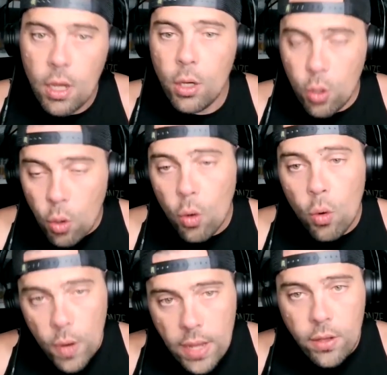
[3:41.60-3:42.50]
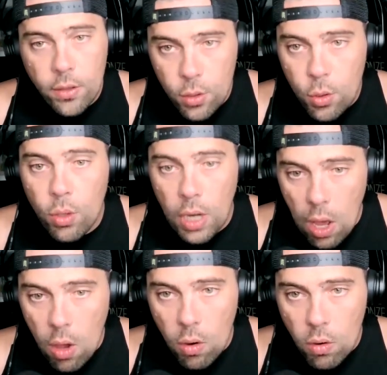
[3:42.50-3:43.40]
Cool weather too
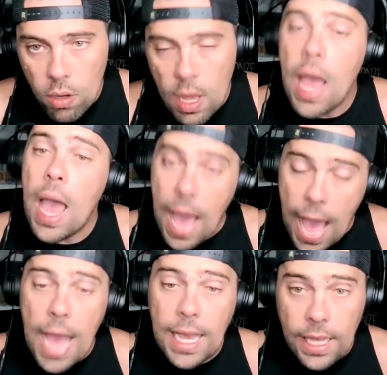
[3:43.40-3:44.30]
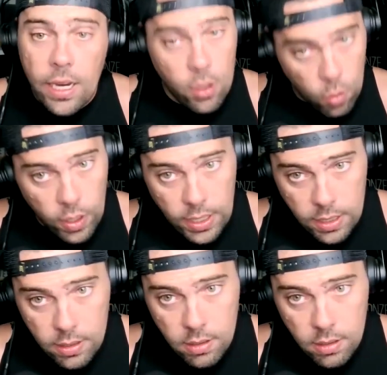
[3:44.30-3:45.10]
long, I get annoyed.